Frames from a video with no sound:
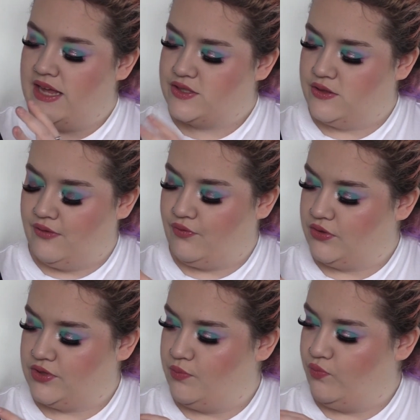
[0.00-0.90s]
So they've
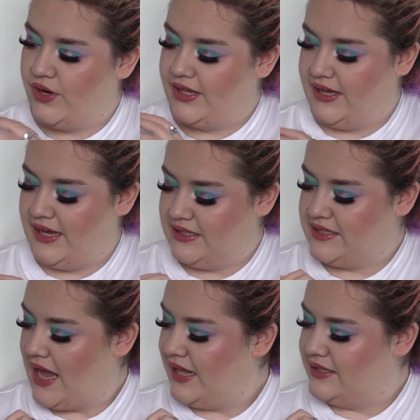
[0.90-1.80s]
got some really
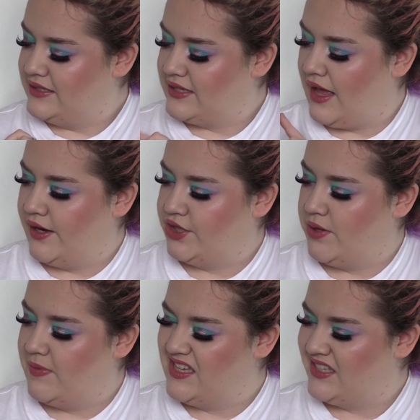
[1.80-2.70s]
intense high
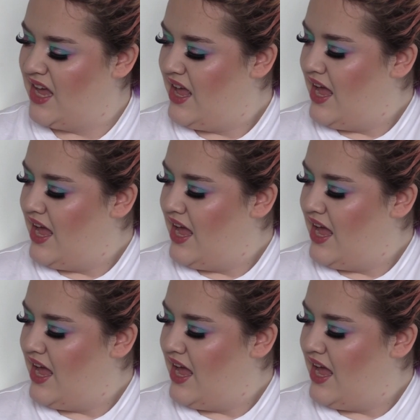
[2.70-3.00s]
shimmers.